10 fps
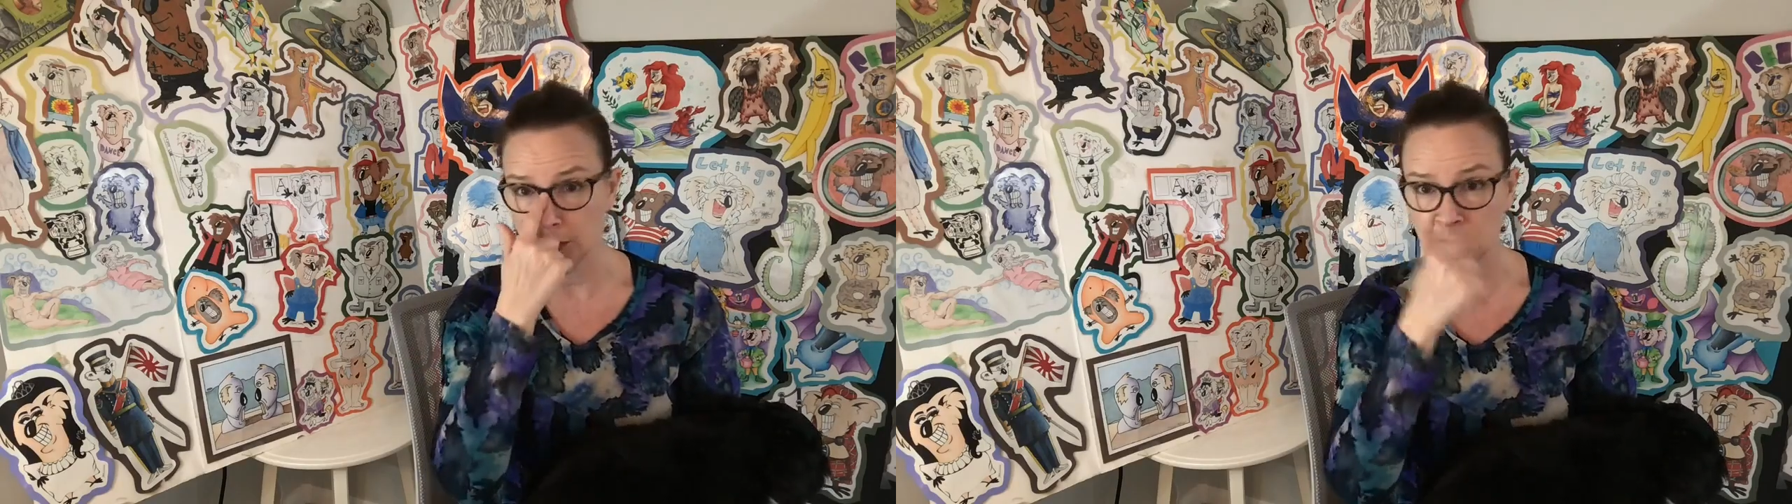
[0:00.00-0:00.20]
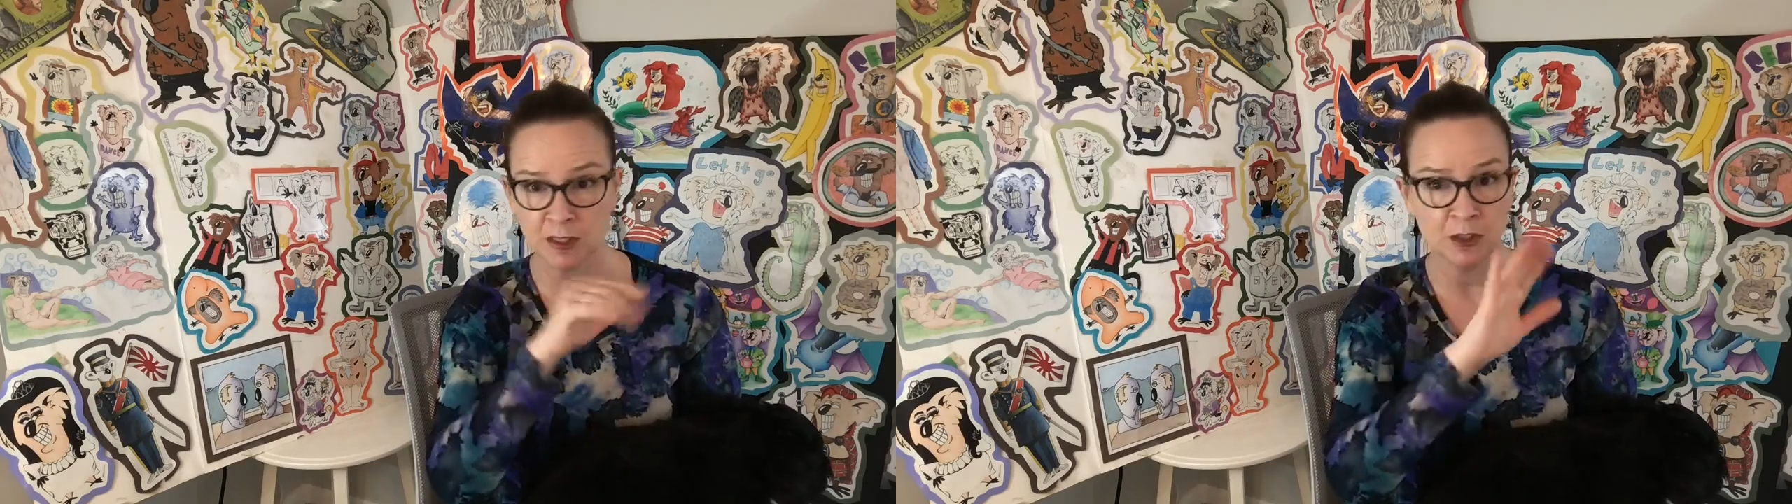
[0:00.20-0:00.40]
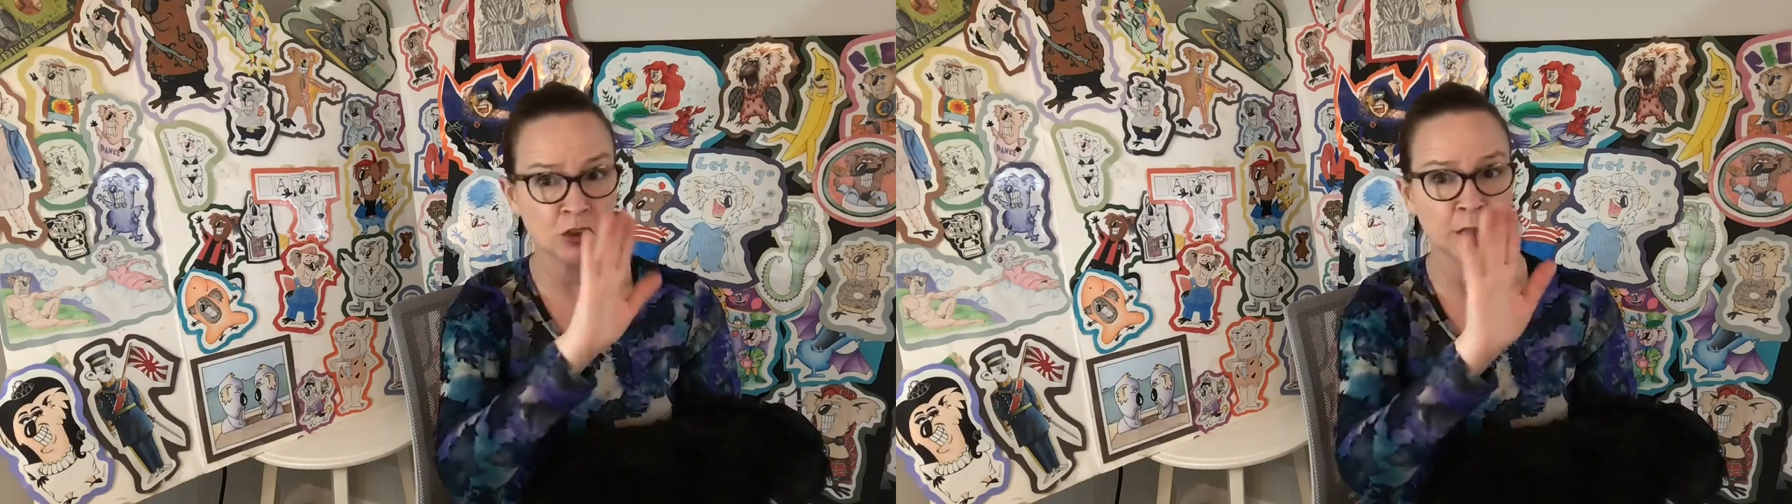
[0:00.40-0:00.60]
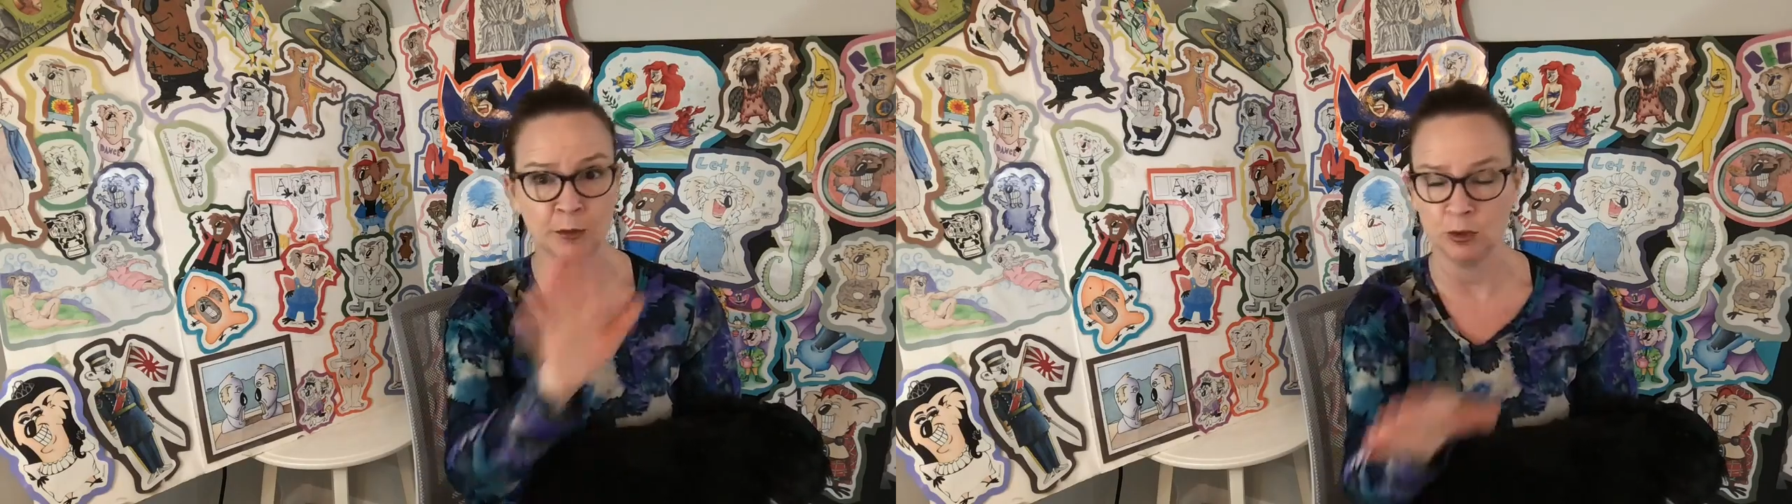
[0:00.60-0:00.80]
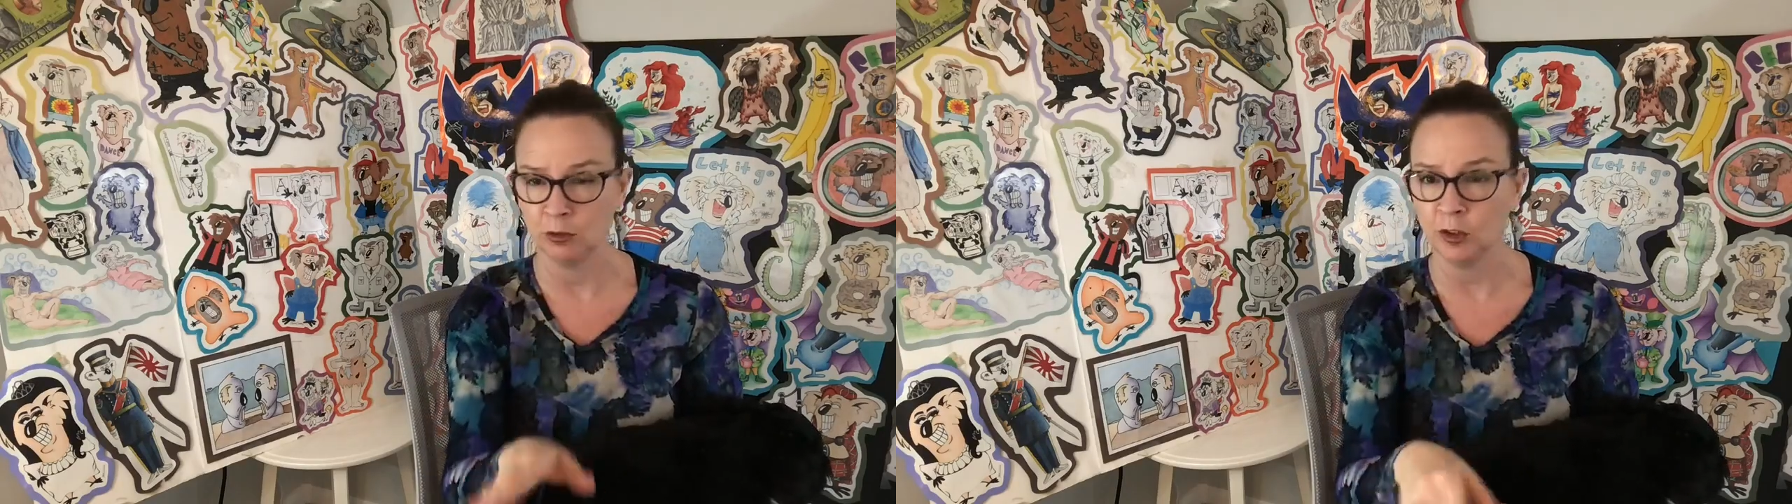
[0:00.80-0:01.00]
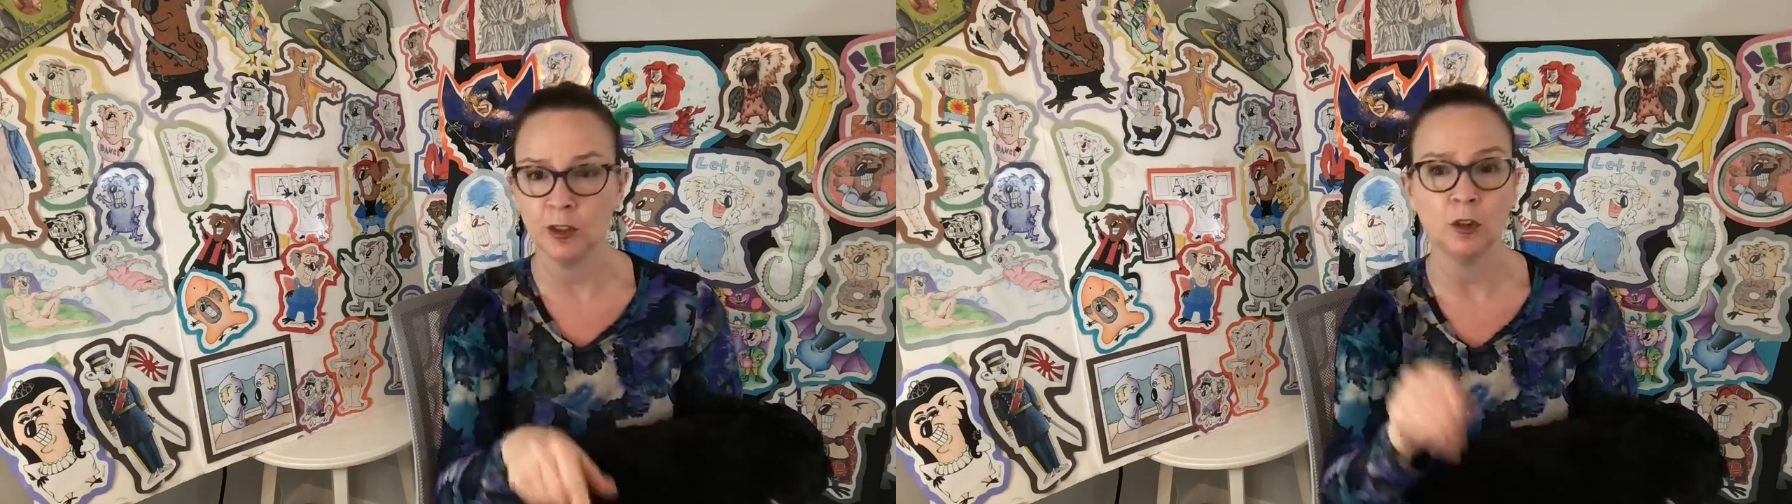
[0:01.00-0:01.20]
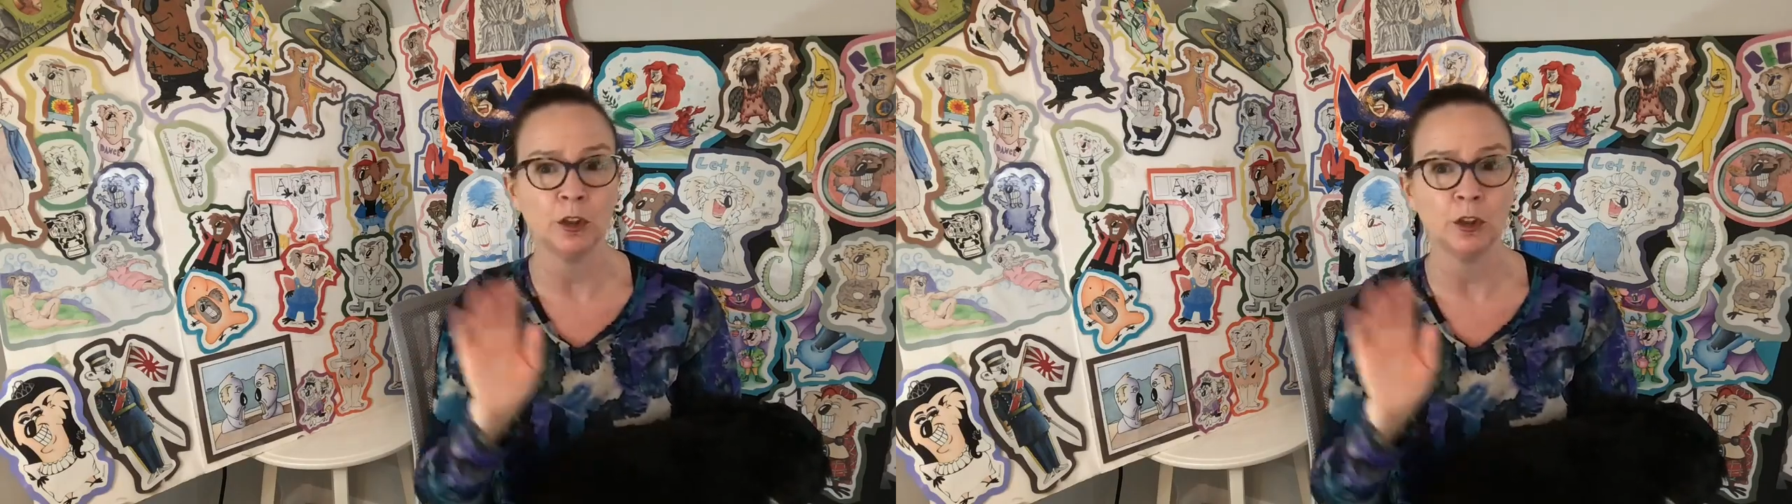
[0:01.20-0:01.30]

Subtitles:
TPT shop and you're looking,